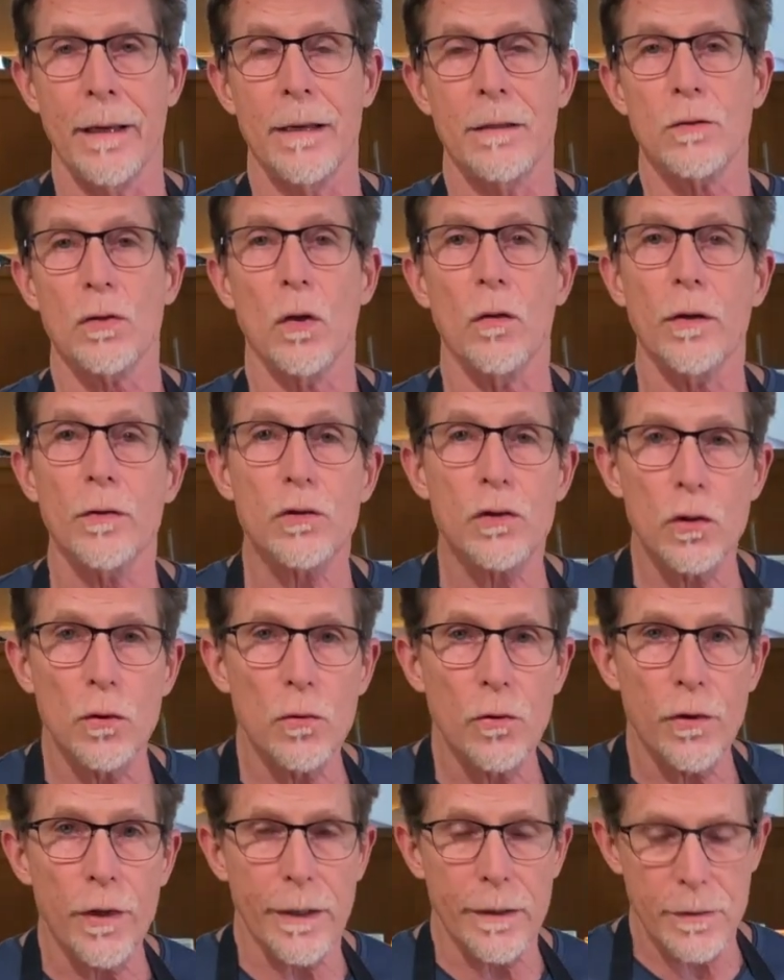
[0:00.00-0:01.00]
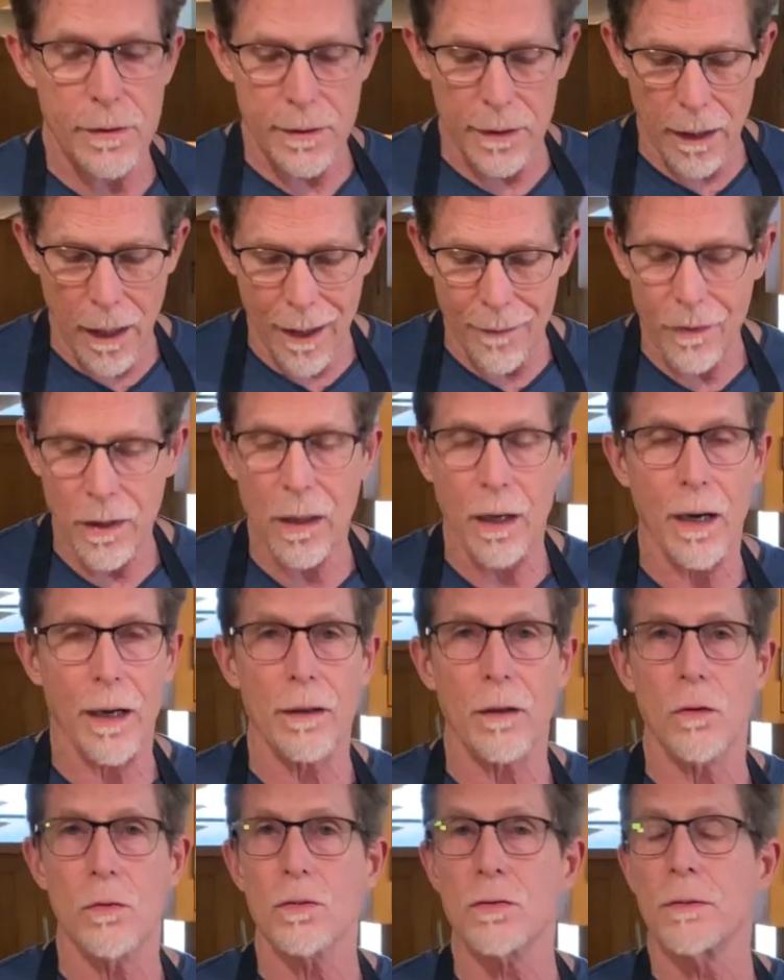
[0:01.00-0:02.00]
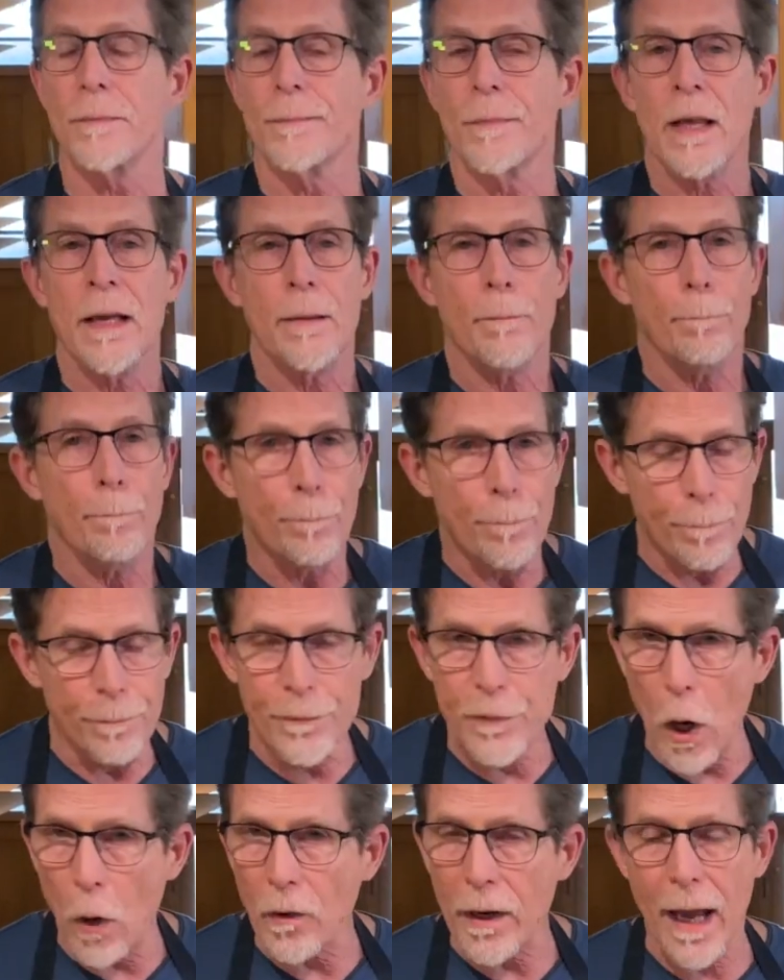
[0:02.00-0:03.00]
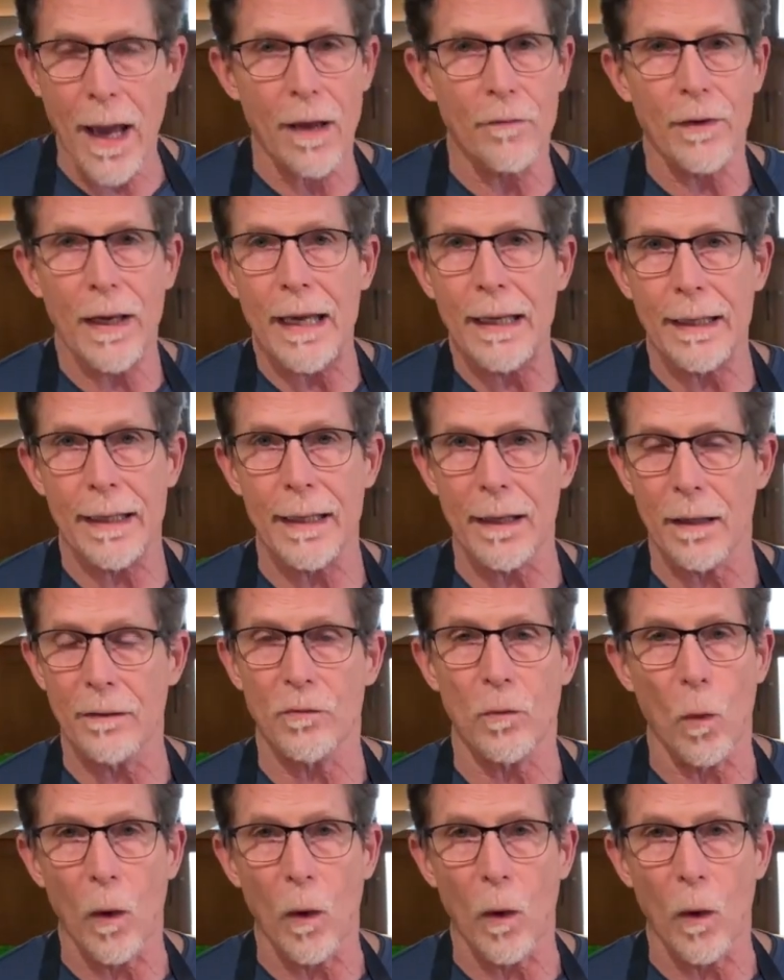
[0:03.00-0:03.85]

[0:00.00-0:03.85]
So there's two things that avocados don't have any of.